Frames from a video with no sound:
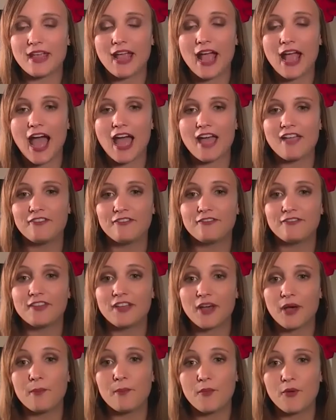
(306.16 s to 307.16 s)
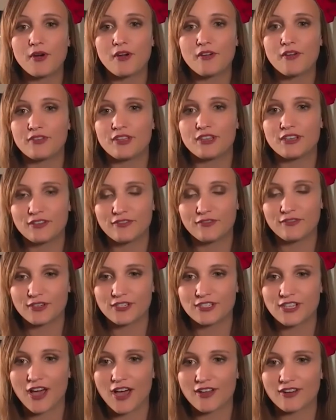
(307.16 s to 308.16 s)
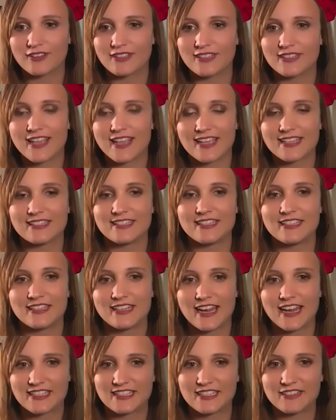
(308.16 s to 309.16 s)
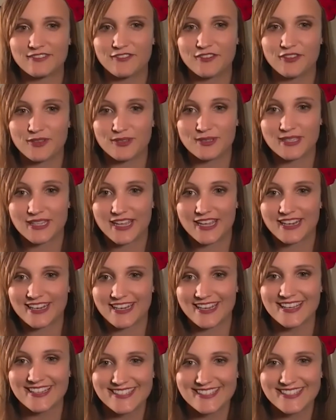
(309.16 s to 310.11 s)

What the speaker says: I felt more offended for Donald in that scene than I did for those ladies.